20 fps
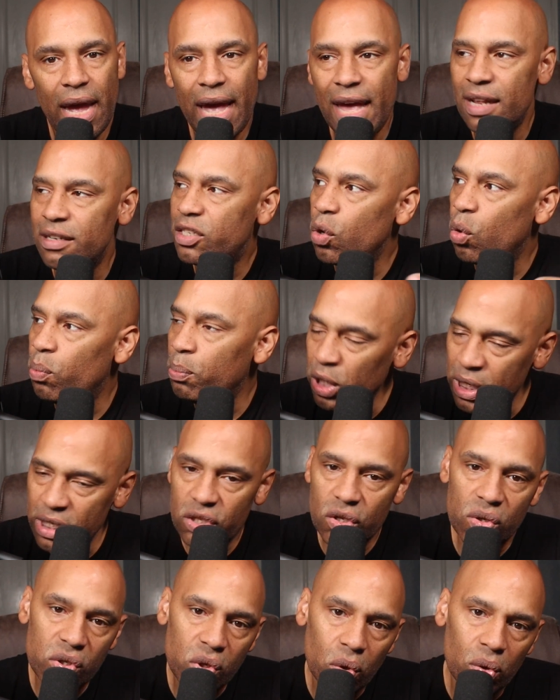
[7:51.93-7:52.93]
And so
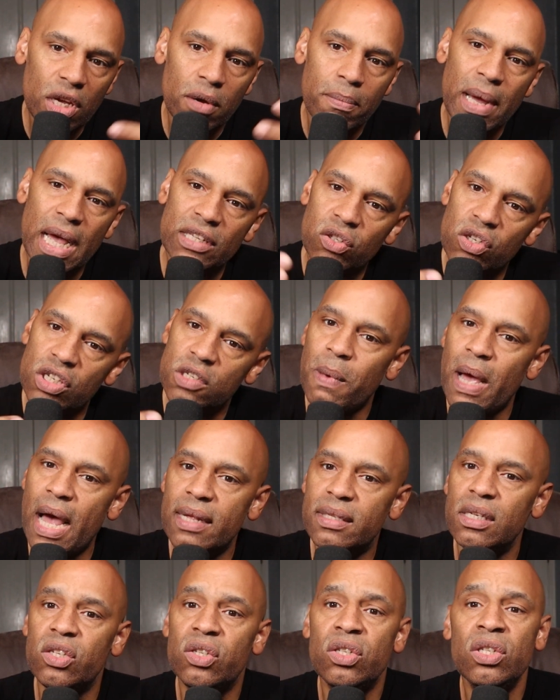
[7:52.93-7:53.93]
Mauricio Sulaimán's
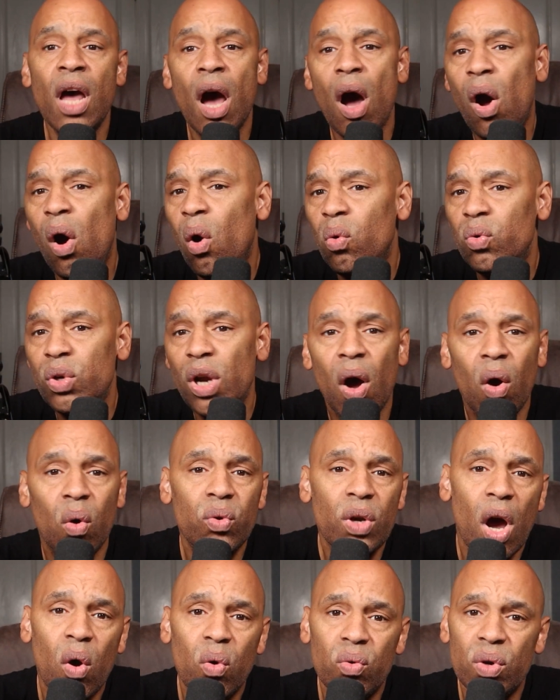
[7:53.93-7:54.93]
response is, no,
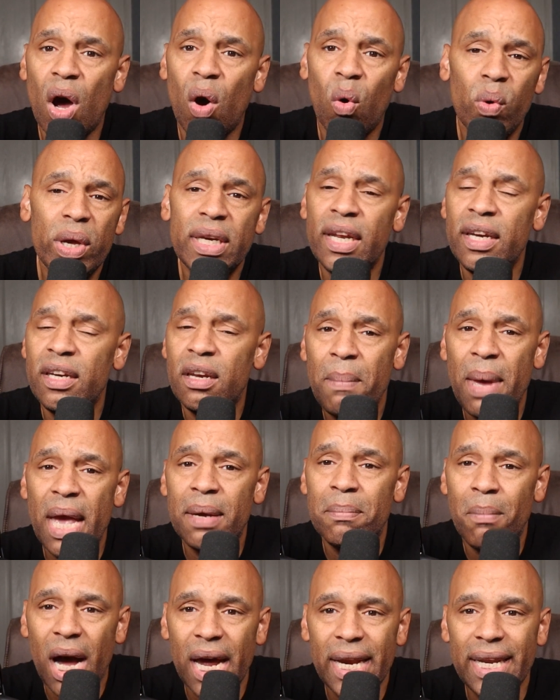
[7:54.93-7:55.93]
no, no, no, we need to
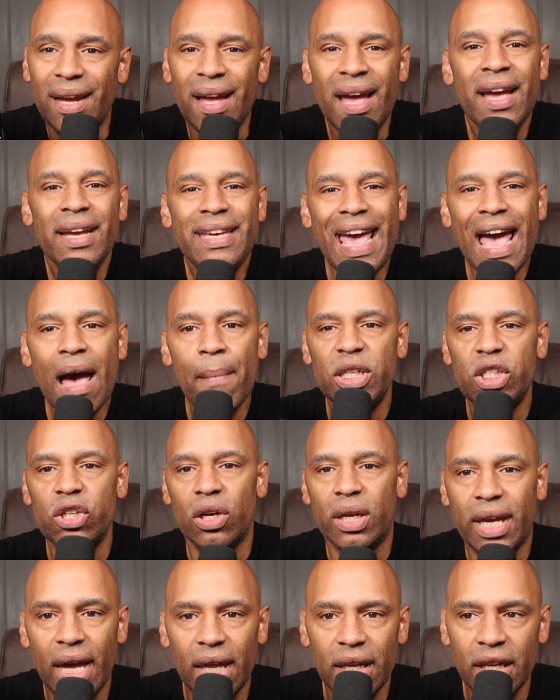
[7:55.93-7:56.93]
make money. Yeah, but
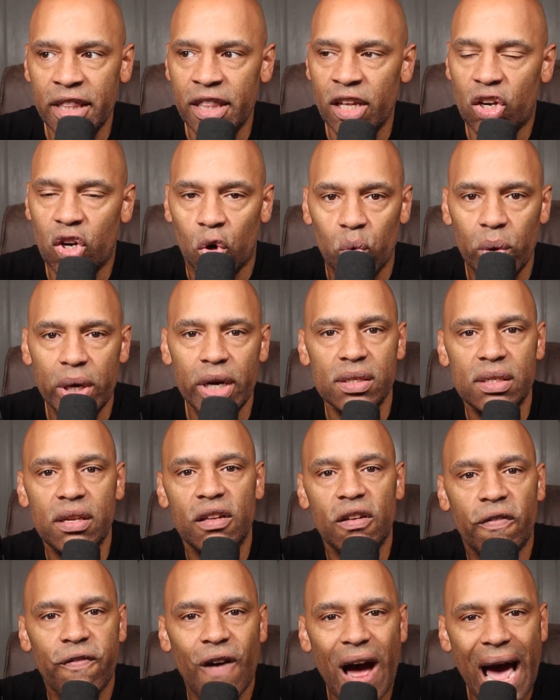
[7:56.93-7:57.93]
you're killing the careers
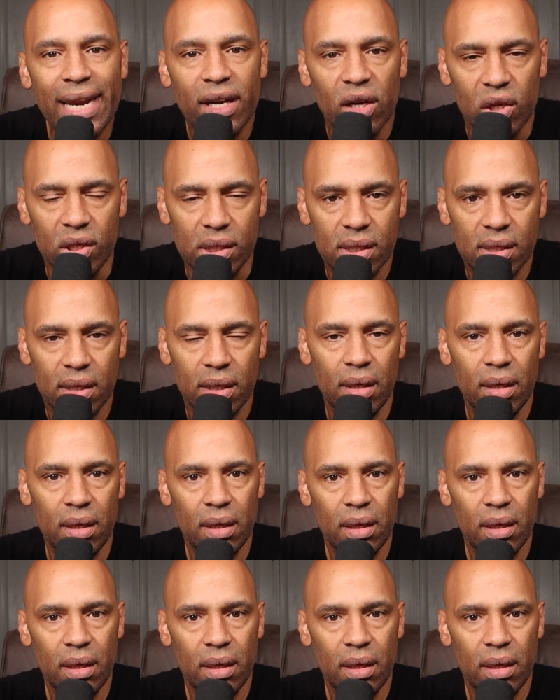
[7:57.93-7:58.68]
of the fighters.